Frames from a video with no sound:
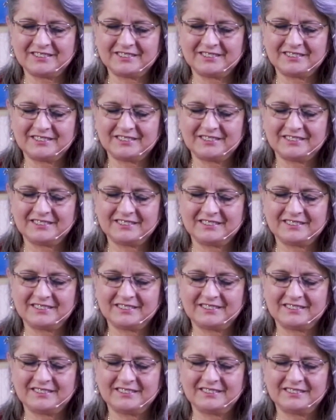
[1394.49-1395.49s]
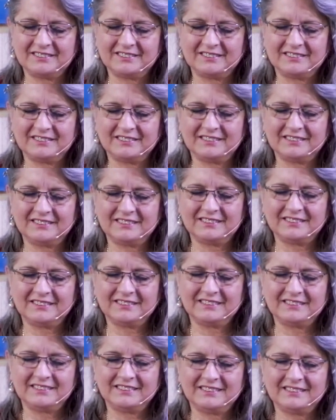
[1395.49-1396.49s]

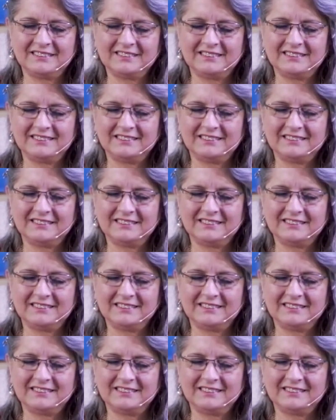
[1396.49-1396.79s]
(silence)